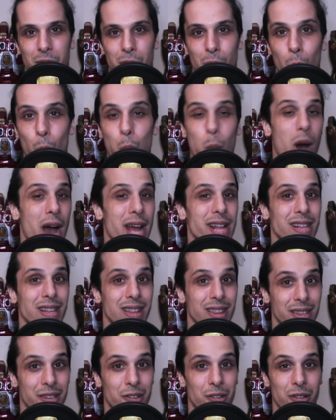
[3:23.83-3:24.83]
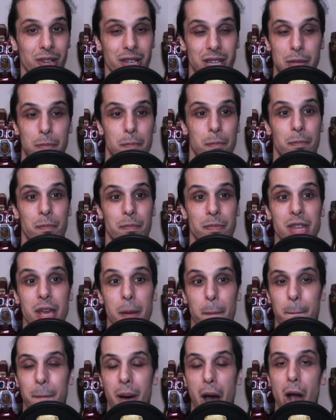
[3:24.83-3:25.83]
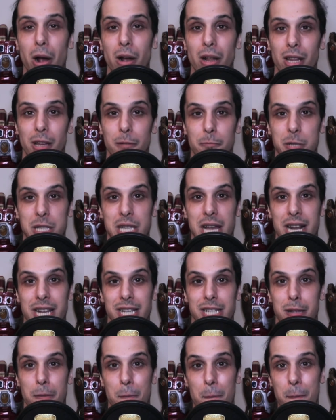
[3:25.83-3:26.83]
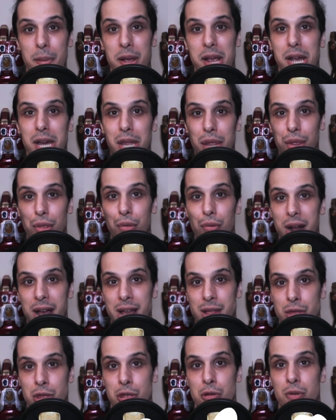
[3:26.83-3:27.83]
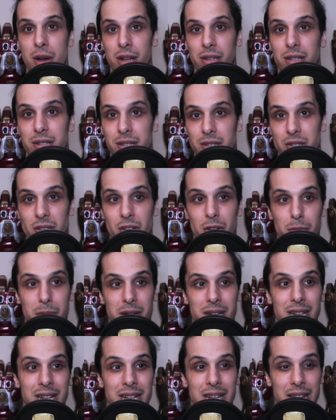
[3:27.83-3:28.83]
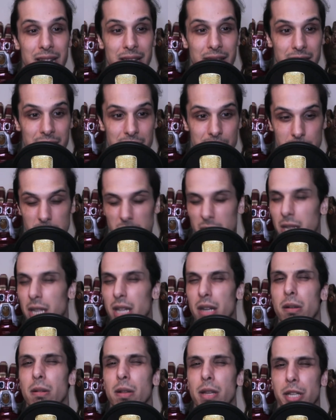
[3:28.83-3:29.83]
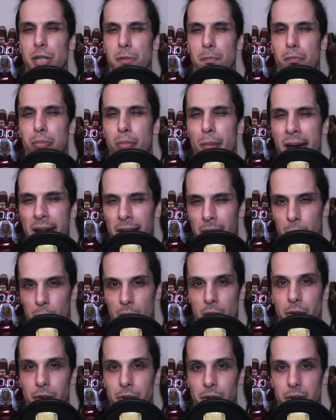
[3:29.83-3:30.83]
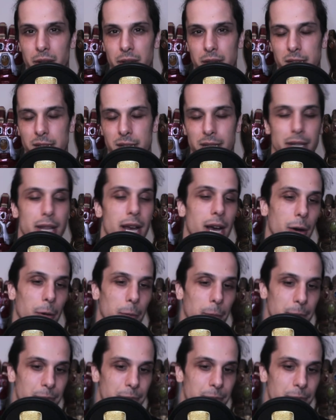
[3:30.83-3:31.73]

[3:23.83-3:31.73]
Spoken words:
Quite literally, the apocalypse that is the big threat throughout this film is literally background noise. Now,